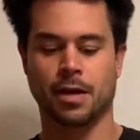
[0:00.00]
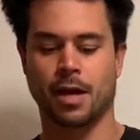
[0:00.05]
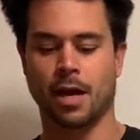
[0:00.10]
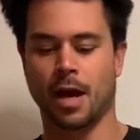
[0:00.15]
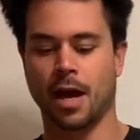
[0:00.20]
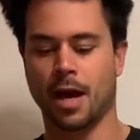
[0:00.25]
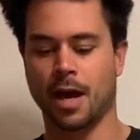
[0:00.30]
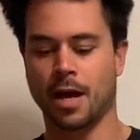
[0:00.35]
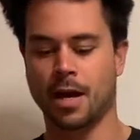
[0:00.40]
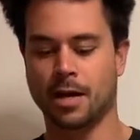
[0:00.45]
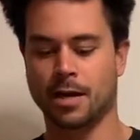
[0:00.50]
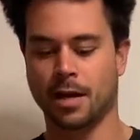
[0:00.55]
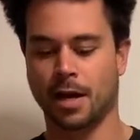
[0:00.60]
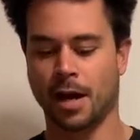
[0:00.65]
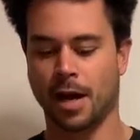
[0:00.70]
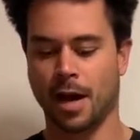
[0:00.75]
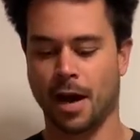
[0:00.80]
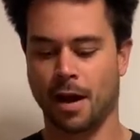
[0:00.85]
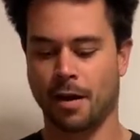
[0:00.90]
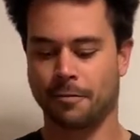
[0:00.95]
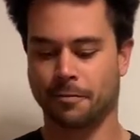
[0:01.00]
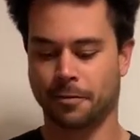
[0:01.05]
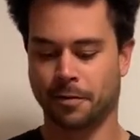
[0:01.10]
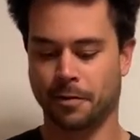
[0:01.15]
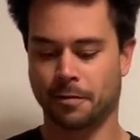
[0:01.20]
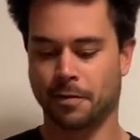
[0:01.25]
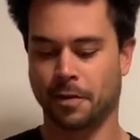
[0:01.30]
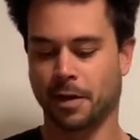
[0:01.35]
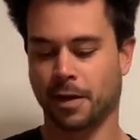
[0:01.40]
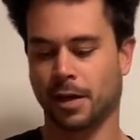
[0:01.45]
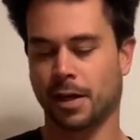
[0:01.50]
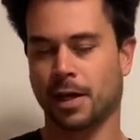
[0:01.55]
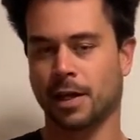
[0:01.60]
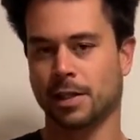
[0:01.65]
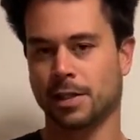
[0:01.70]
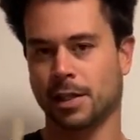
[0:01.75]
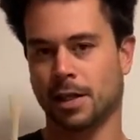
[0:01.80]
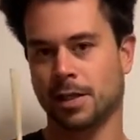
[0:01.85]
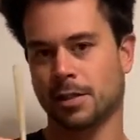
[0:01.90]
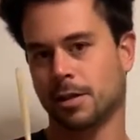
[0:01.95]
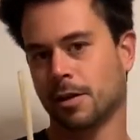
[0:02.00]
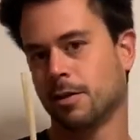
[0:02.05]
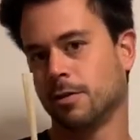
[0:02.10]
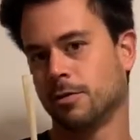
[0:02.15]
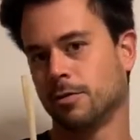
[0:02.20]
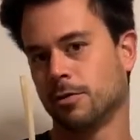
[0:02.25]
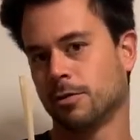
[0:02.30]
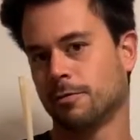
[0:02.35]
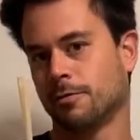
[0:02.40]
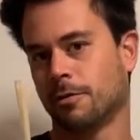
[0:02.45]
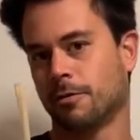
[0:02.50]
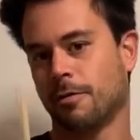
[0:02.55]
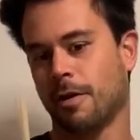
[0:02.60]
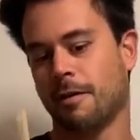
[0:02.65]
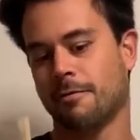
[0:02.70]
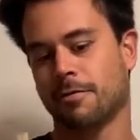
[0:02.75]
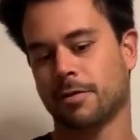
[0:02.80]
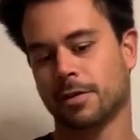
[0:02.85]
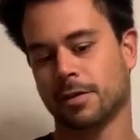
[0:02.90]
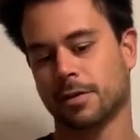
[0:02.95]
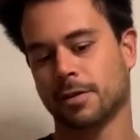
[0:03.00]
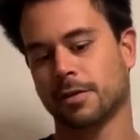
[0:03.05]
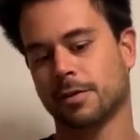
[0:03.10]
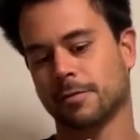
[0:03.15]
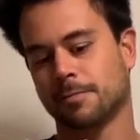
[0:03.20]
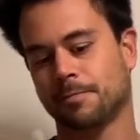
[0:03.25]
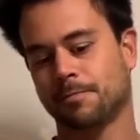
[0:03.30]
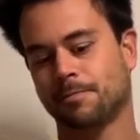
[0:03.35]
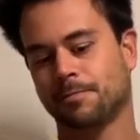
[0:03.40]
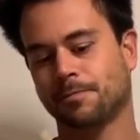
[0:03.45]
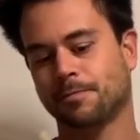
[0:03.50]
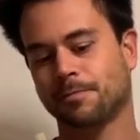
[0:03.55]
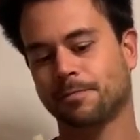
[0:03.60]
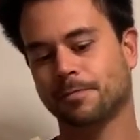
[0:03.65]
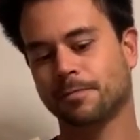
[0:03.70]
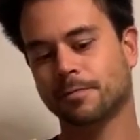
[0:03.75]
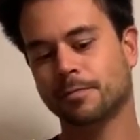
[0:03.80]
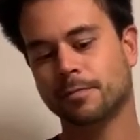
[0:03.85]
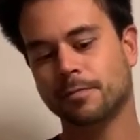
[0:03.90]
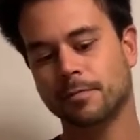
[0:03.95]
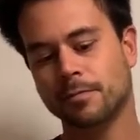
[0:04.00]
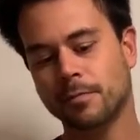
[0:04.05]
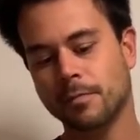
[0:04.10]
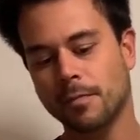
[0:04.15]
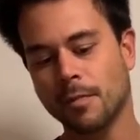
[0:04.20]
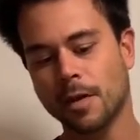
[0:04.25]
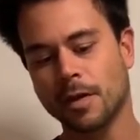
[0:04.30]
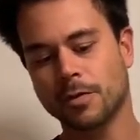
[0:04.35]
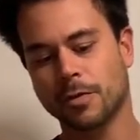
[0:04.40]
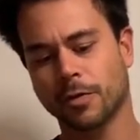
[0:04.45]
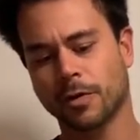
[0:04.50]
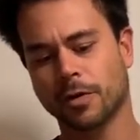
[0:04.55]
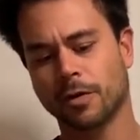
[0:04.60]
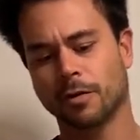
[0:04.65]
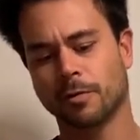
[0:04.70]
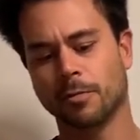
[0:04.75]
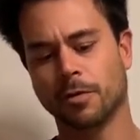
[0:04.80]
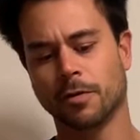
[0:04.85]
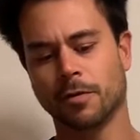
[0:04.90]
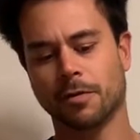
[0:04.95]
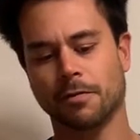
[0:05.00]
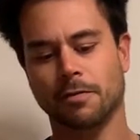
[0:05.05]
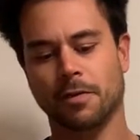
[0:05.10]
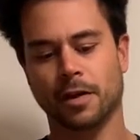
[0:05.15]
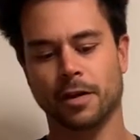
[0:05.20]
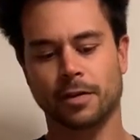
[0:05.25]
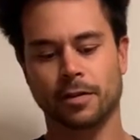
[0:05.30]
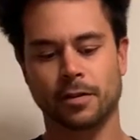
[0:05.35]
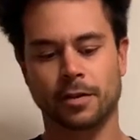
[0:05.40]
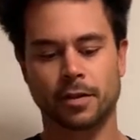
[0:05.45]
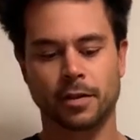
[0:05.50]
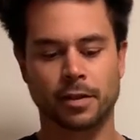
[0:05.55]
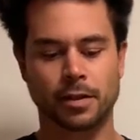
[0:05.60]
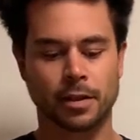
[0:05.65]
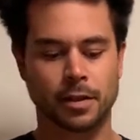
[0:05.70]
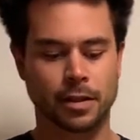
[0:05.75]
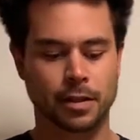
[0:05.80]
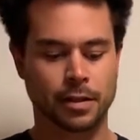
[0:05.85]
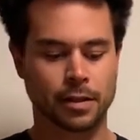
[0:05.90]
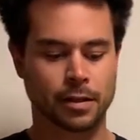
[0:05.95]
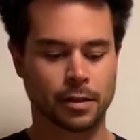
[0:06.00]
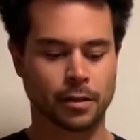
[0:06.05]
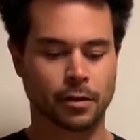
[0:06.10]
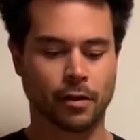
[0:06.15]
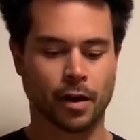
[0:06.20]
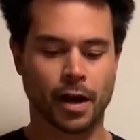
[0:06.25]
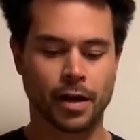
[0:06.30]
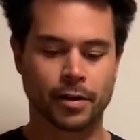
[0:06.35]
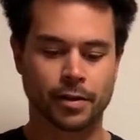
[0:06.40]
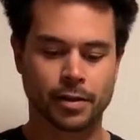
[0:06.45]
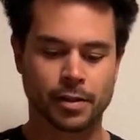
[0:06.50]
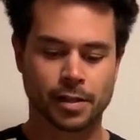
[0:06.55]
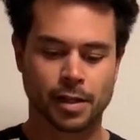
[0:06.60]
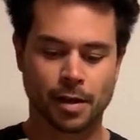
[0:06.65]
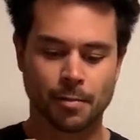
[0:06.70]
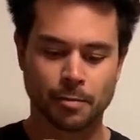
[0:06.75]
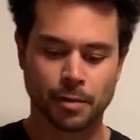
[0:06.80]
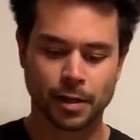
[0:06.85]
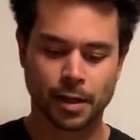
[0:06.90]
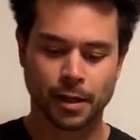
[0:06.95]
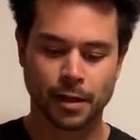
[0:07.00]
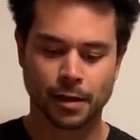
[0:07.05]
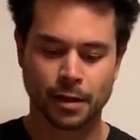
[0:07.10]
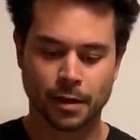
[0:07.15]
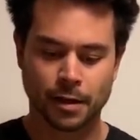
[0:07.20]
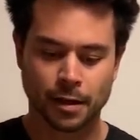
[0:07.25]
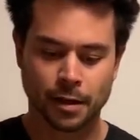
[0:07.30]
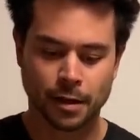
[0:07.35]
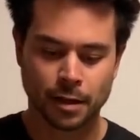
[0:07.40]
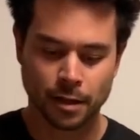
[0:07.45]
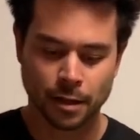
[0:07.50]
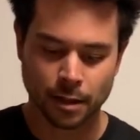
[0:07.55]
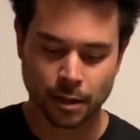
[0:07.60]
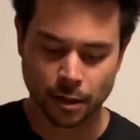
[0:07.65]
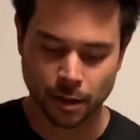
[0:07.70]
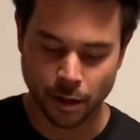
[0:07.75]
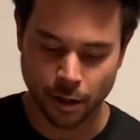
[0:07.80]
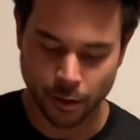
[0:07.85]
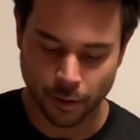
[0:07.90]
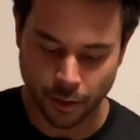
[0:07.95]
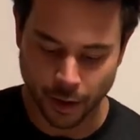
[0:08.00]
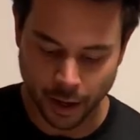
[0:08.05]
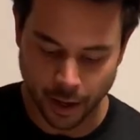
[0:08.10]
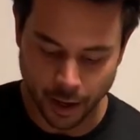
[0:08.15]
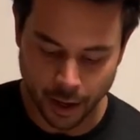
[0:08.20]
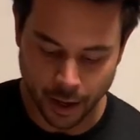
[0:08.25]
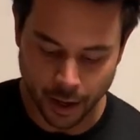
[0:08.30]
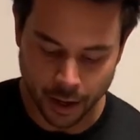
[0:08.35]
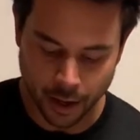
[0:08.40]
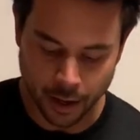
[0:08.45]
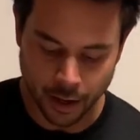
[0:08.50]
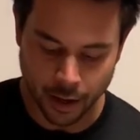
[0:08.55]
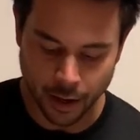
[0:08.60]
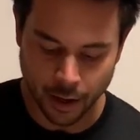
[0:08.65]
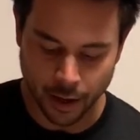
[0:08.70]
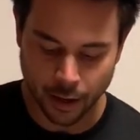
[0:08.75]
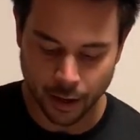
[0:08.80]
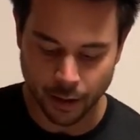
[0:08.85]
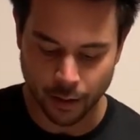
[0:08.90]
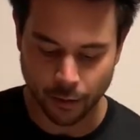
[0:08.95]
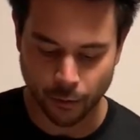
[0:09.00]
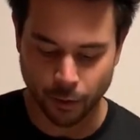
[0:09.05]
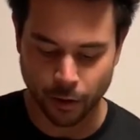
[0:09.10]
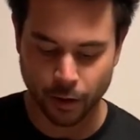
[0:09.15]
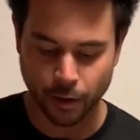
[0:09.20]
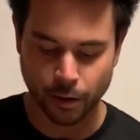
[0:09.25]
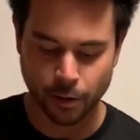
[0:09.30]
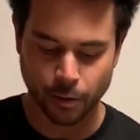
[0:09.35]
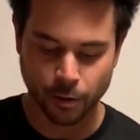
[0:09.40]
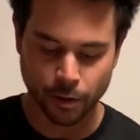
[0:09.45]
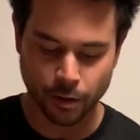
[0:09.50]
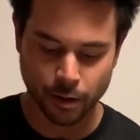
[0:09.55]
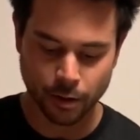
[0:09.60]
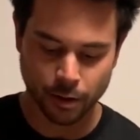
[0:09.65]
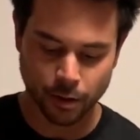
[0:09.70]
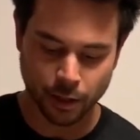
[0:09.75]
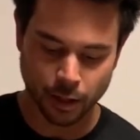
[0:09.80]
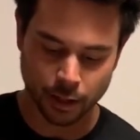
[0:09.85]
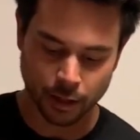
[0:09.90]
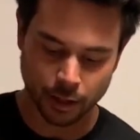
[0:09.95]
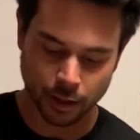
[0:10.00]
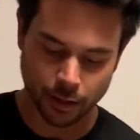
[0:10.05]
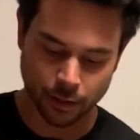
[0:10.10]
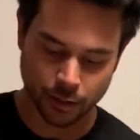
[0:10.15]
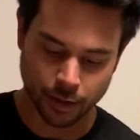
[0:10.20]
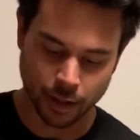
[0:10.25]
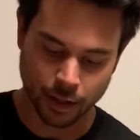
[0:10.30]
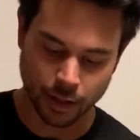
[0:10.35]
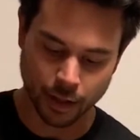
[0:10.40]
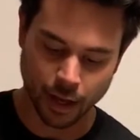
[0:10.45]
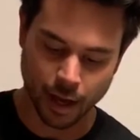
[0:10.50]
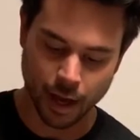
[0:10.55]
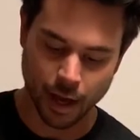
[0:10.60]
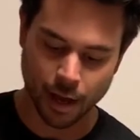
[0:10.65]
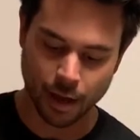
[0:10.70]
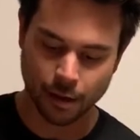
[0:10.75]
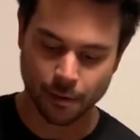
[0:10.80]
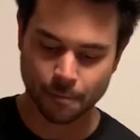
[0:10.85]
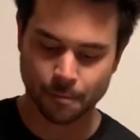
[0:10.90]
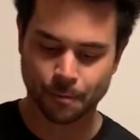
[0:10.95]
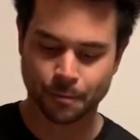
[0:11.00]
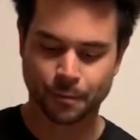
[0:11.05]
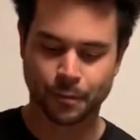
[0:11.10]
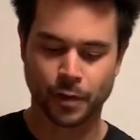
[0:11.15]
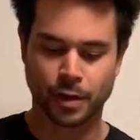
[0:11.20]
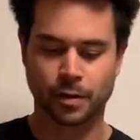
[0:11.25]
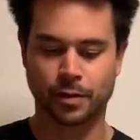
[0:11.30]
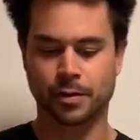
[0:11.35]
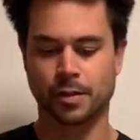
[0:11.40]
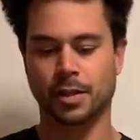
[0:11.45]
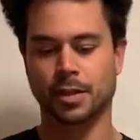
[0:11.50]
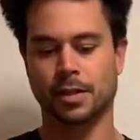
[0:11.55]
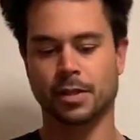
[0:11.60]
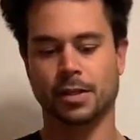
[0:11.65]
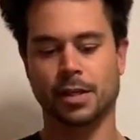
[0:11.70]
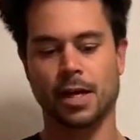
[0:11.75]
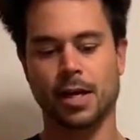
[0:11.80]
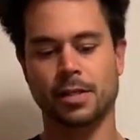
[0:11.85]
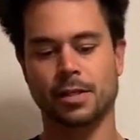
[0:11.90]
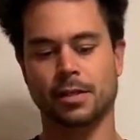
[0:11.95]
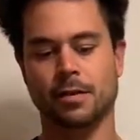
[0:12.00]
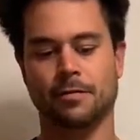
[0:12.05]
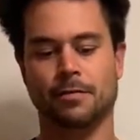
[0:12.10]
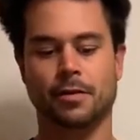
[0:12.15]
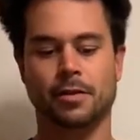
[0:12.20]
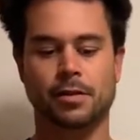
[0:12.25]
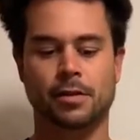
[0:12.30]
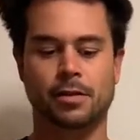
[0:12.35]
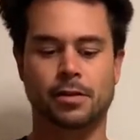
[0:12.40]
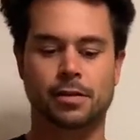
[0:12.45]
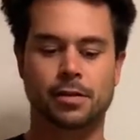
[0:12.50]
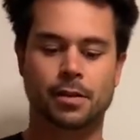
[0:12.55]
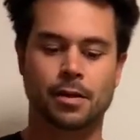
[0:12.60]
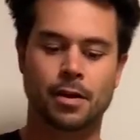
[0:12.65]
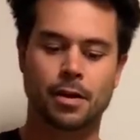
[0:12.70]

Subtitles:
and I have one of our king size cones for reference. So we're going to remove the funnel and the grinder assembly, load in the 1 1/4 and load in the king. You'll see the size difference.